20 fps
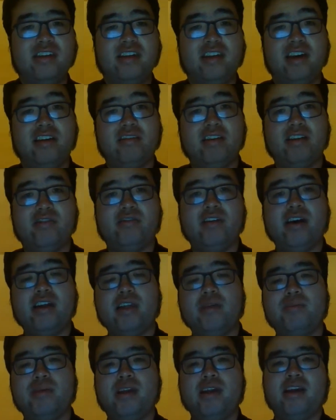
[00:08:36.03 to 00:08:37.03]
Now, had
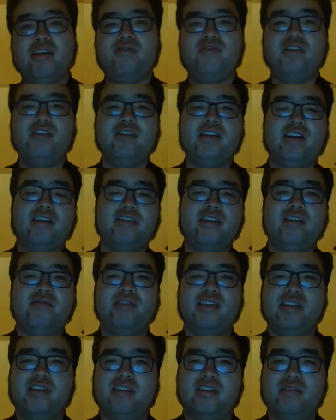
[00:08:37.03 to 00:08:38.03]
Rodney been at full health and
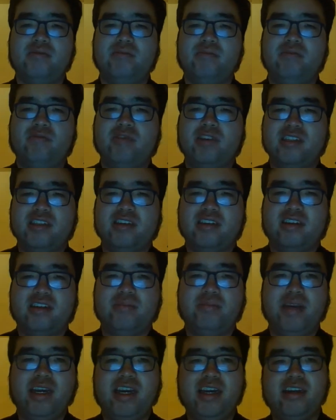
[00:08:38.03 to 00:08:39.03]
was in
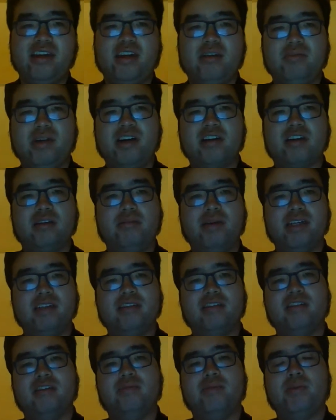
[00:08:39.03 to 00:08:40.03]
command, America might
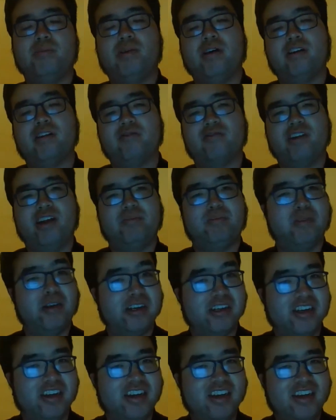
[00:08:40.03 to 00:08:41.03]
still be part of Great
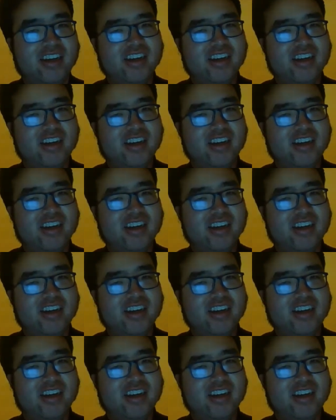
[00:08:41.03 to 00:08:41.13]
Britain.